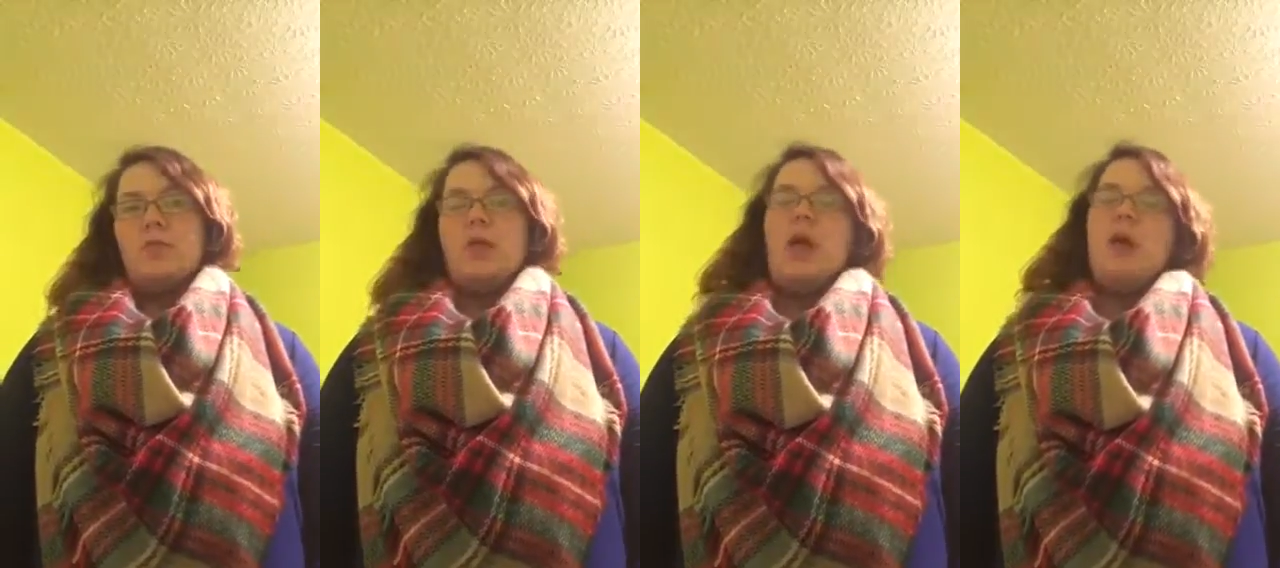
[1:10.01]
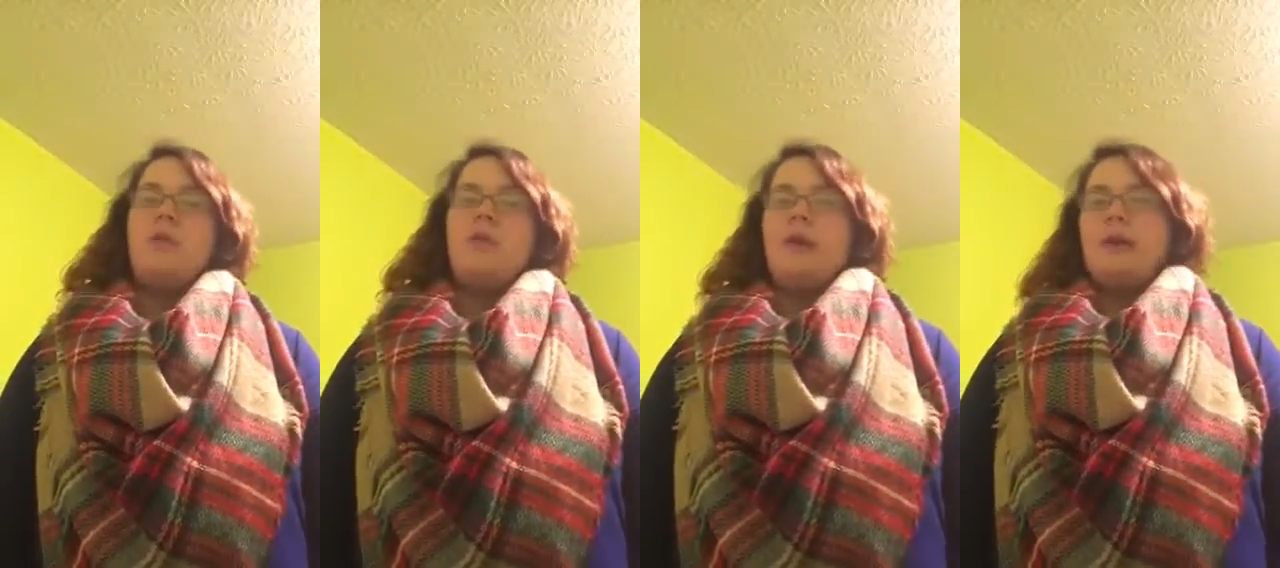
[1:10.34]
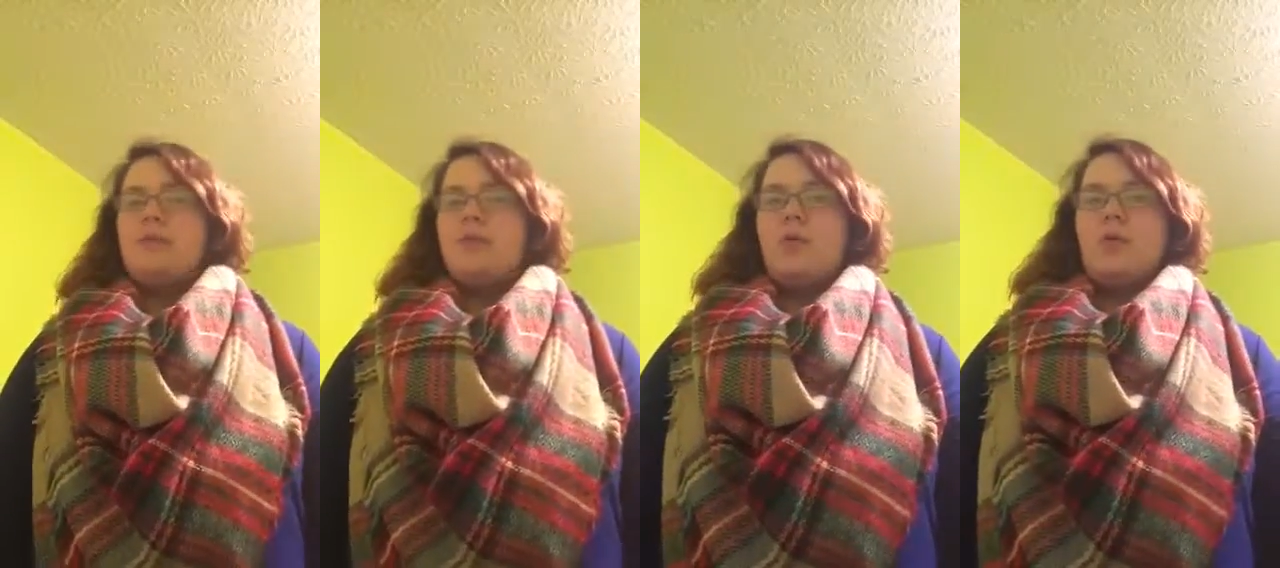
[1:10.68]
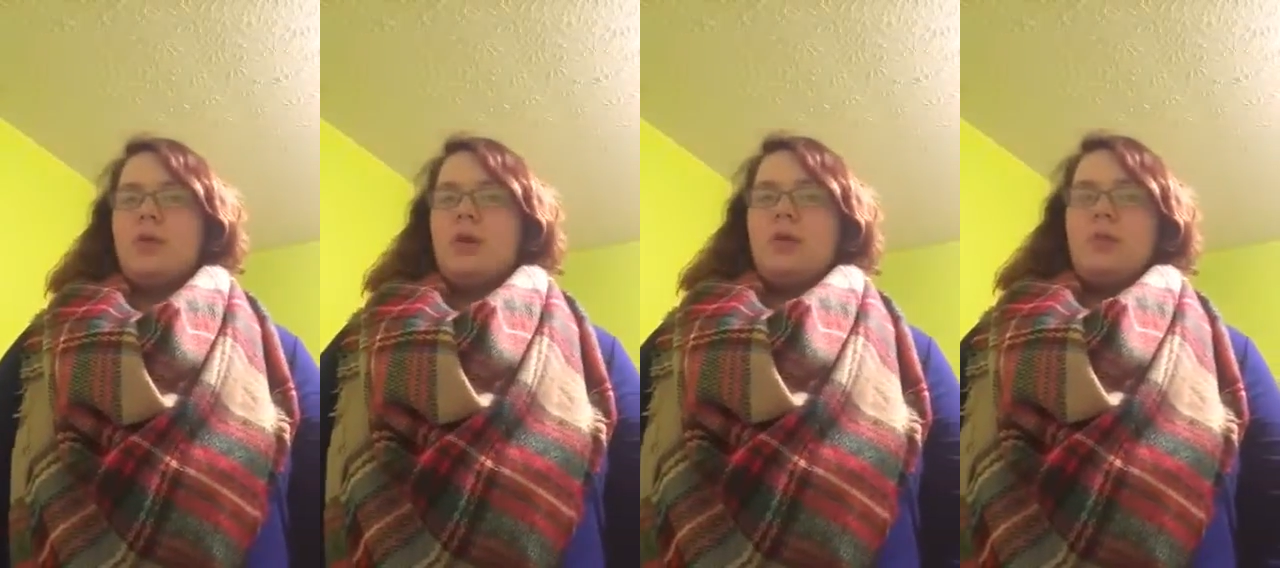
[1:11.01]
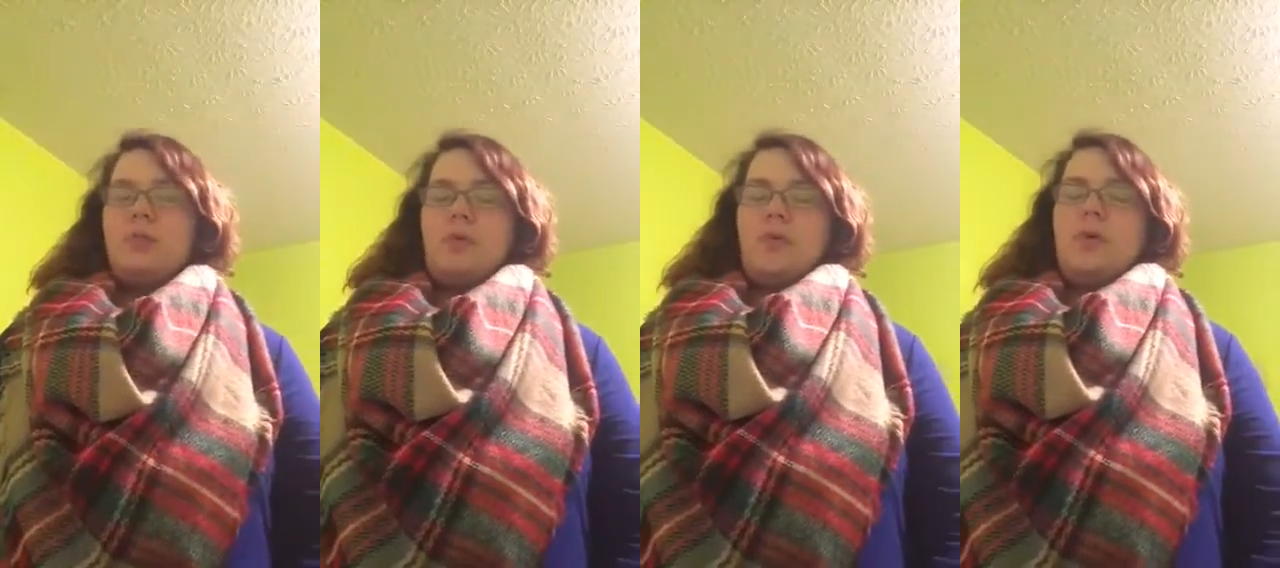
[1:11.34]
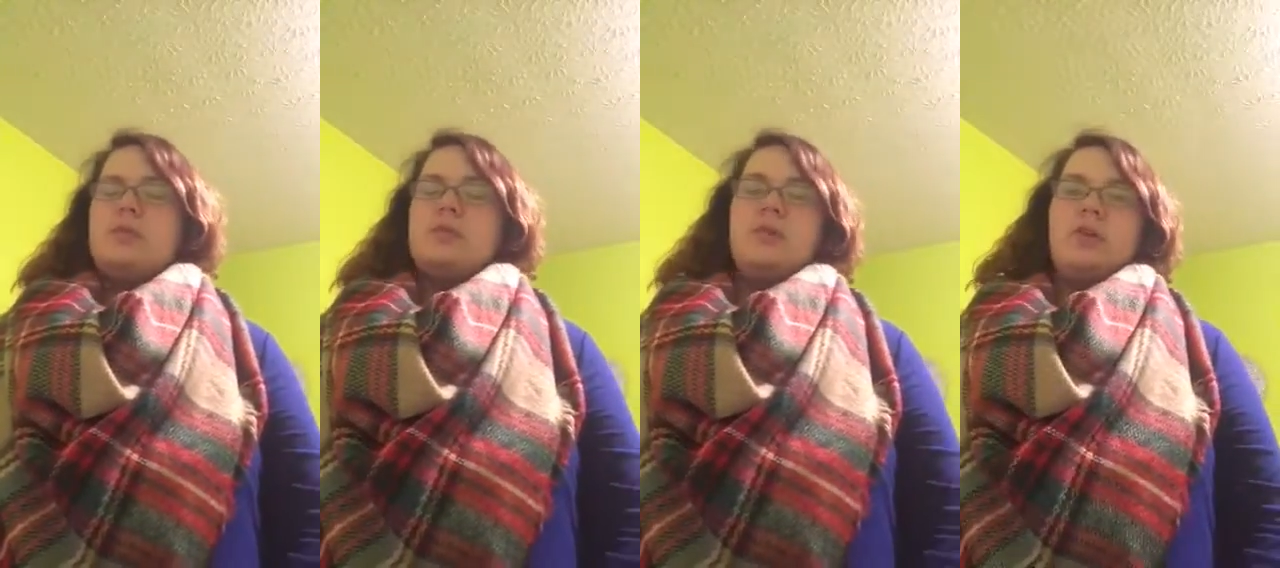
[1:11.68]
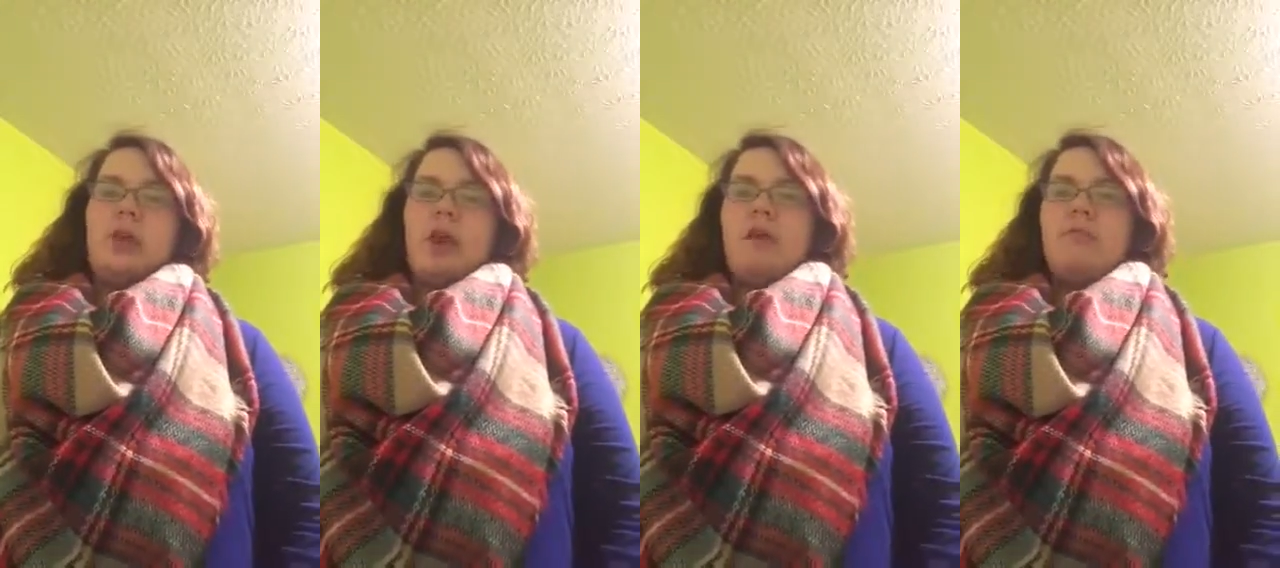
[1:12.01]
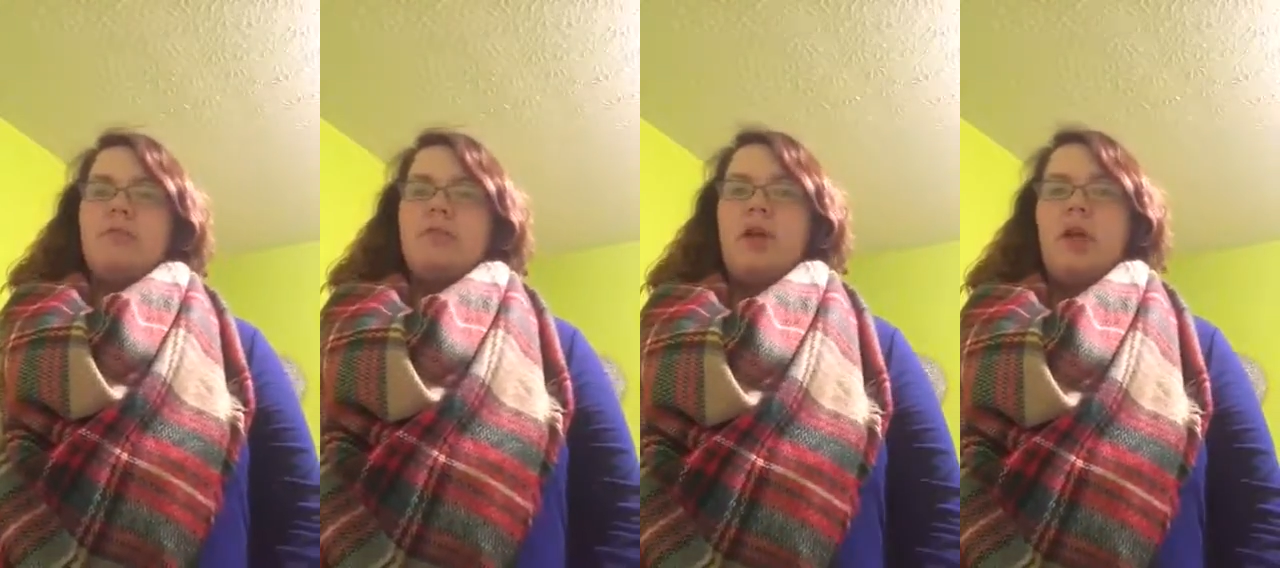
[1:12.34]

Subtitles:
plot random coordinate points on a graph,